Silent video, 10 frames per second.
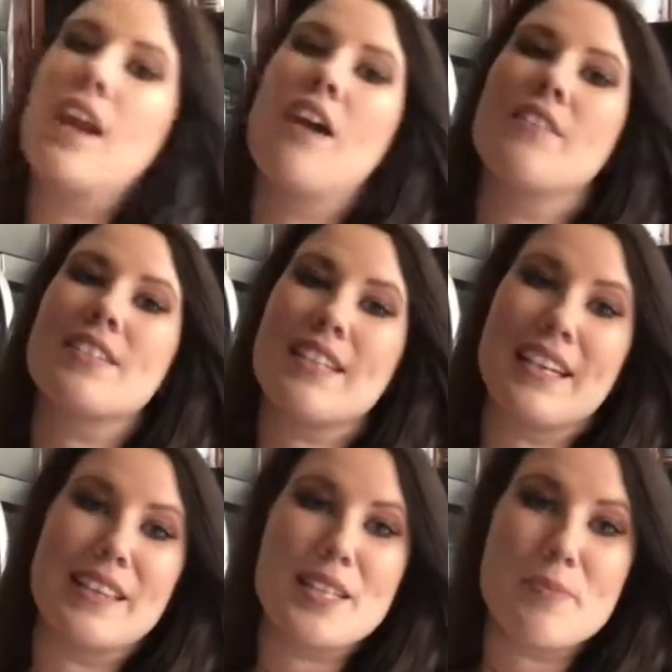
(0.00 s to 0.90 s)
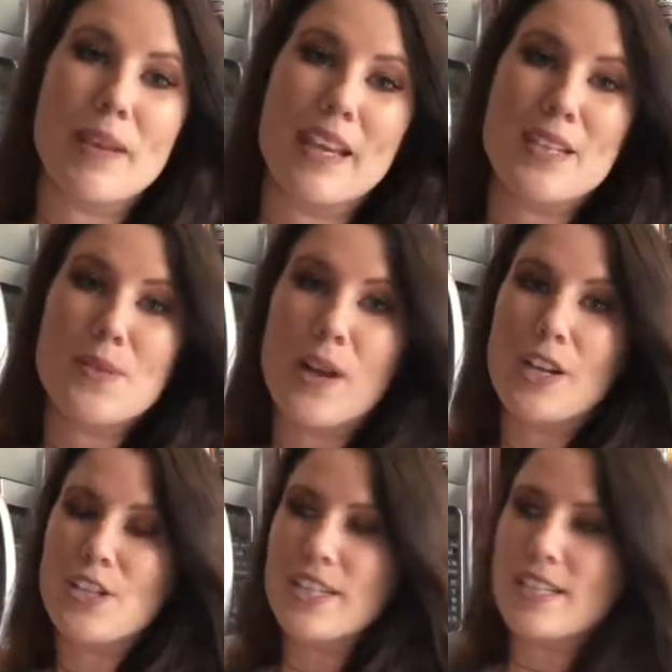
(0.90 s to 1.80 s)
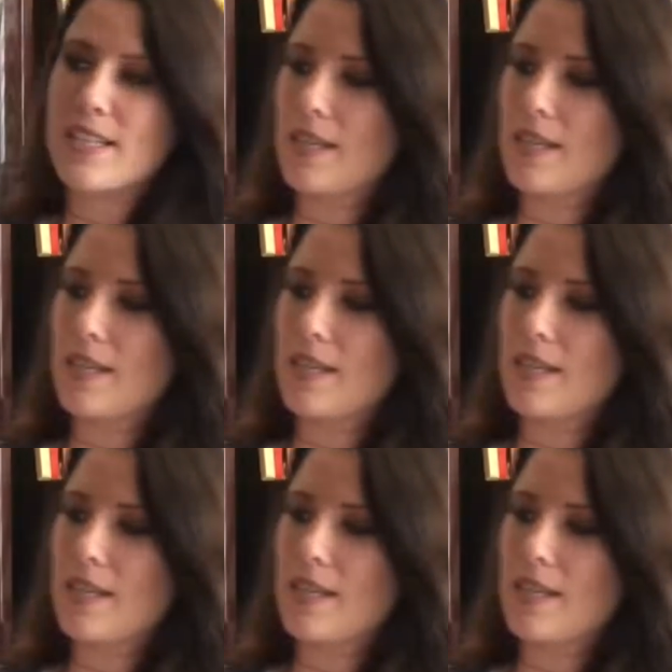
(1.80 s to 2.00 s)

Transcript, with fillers: then obviously the spaghetti squash is